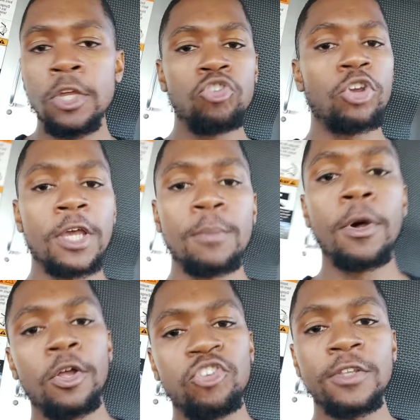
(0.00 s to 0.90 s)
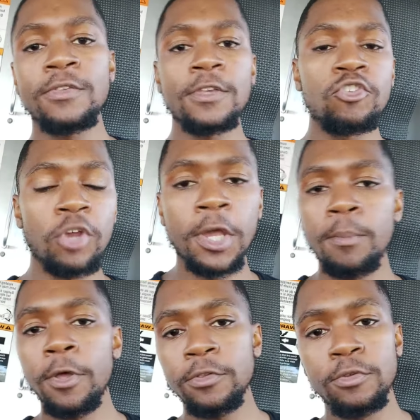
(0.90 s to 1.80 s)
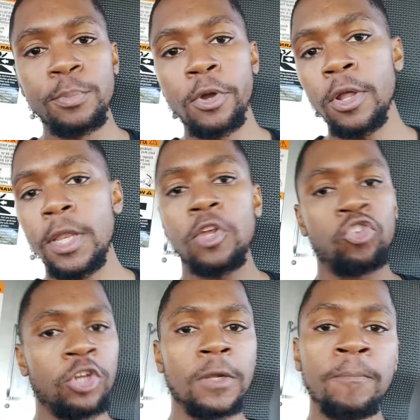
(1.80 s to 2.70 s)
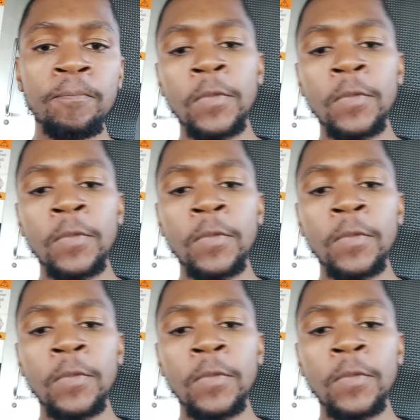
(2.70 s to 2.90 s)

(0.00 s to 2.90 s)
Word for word: Dragon Ball GT, Dragon Ball Super, all that shit.